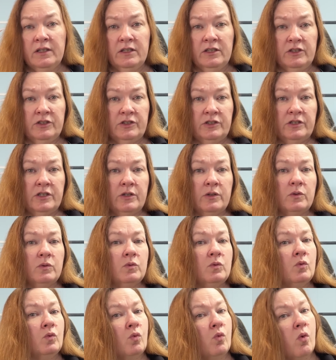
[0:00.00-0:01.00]
So,
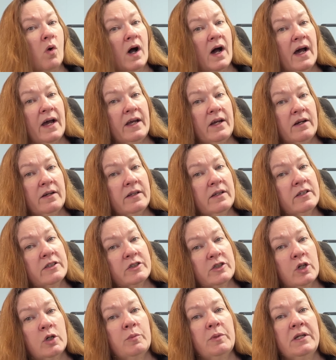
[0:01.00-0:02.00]
why are there
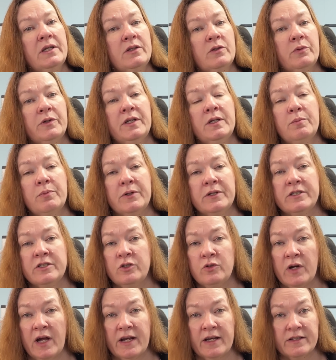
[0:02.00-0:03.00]
so many 3D printed
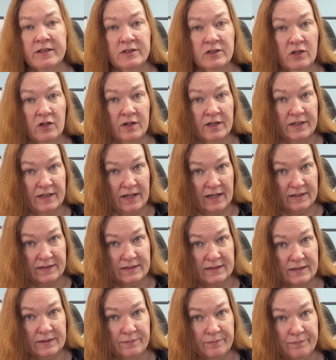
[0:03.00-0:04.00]
dragons on
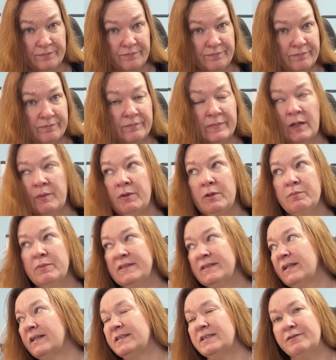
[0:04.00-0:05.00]
Etsy? I mean,
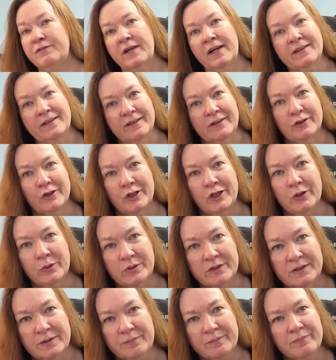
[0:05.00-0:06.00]
besides the fact that they're
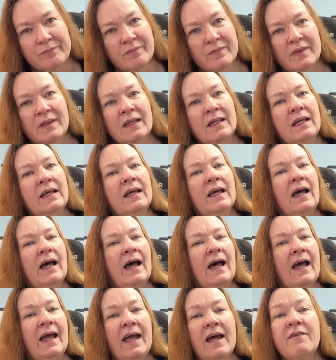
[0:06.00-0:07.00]
cute.
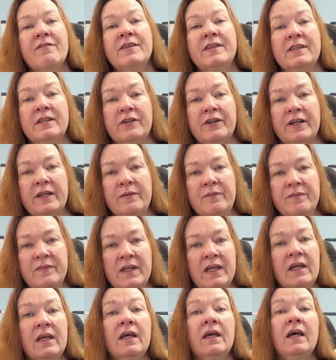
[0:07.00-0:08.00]
I have a theory.
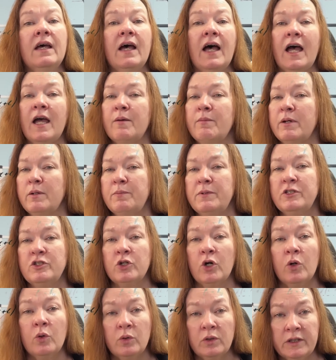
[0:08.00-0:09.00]
I might be
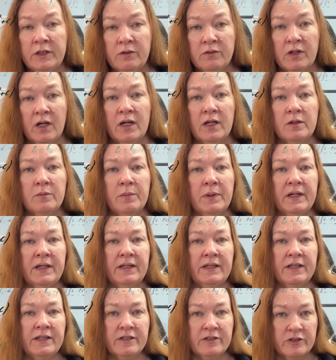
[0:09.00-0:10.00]
totally wrong, but
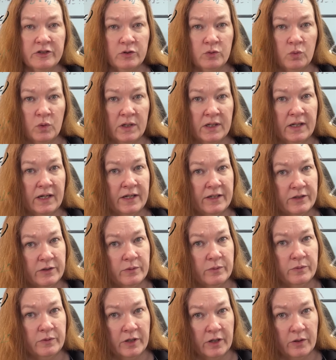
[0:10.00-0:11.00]
here's what I
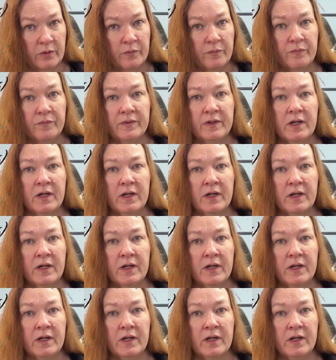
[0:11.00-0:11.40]
do know.